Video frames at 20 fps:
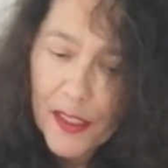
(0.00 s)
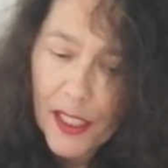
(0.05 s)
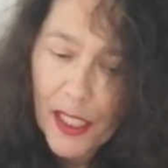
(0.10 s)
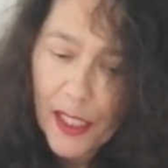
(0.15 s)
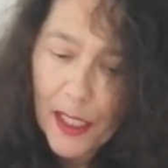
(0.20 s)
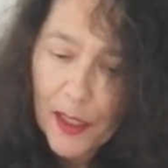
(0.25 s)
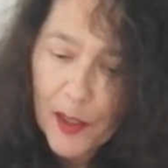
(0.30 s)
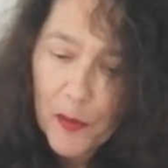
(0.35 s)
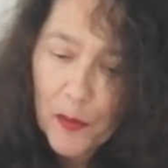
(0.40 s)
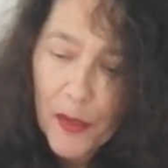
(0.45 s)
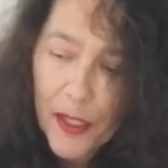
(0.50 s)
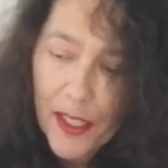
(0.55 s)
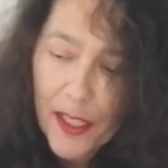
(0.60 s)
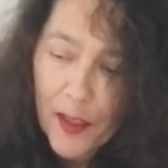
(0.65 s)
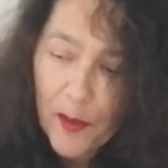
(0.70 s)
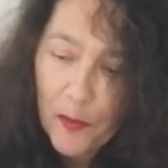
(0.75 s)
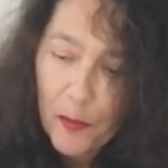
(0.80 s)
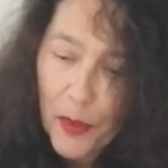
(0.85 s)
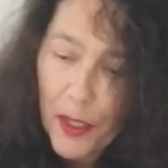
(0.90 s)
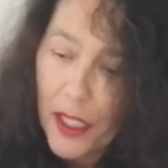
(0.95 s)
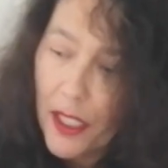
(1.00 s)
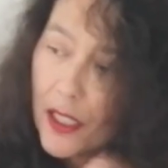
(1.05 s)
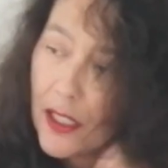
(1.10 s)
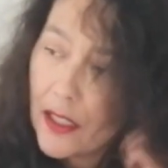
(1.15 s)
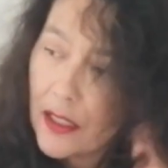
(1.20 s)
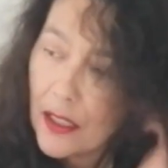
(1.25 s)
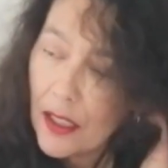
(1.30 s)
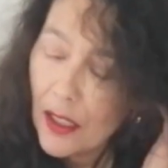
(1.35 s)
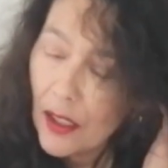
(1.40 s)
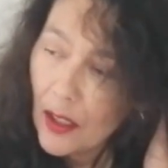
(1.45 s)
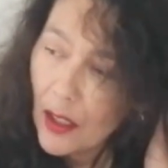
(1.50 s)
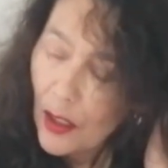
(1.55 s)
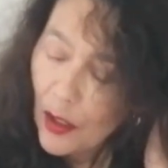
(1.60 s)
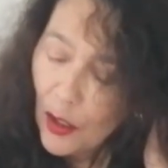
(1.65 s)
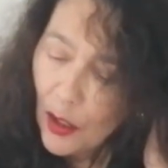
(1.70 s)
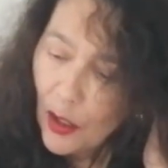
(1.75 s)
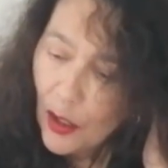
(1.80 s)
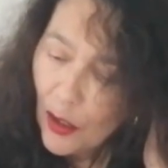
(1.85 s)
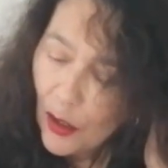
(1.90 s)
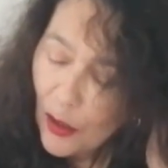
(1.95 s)
that may have been
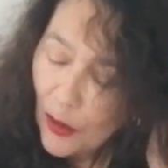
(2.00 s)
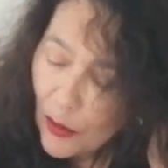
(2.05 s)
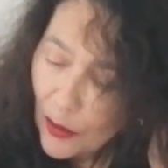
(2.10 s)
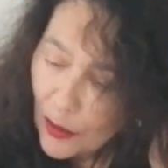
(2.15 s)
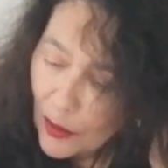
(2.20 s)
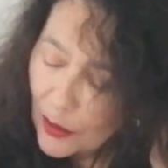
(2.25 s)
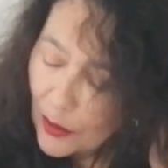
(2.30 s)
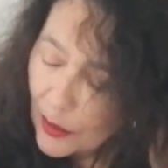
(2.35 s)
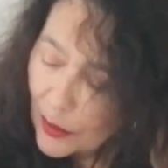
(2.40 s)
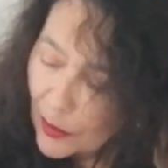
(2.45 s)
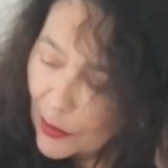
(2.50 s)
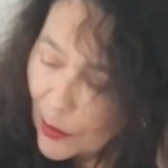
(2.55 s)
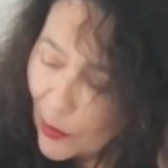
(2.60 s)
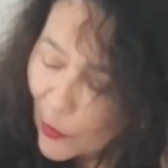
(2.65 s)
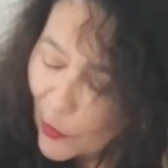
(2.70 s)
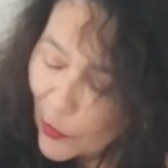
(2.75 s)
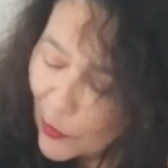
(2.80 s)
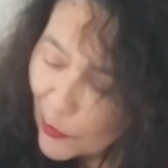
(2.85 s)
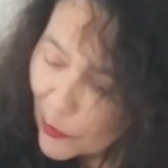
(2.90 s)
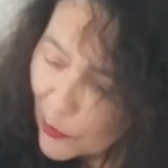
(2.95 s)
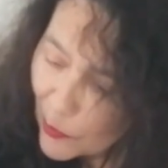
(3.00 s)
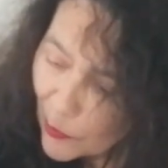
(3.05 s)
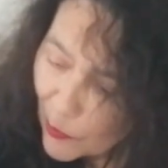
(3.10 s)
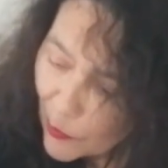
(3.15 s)
on